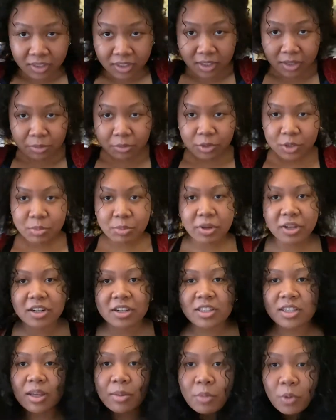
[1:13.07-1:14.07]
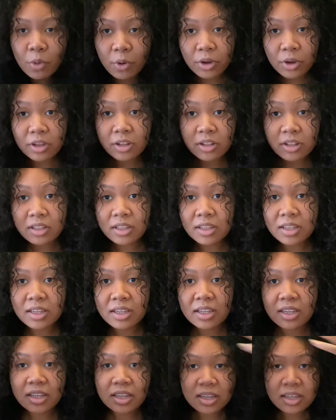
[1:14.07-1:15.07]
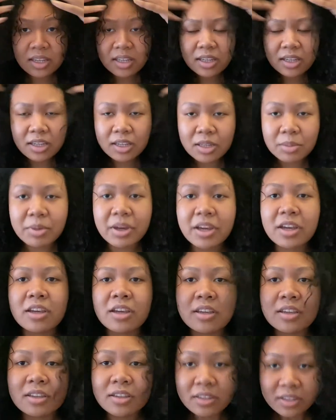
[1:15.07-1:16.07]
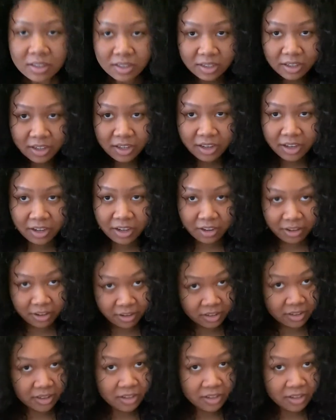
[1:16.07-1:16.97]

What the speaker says: I'm just putting some oil in my hair.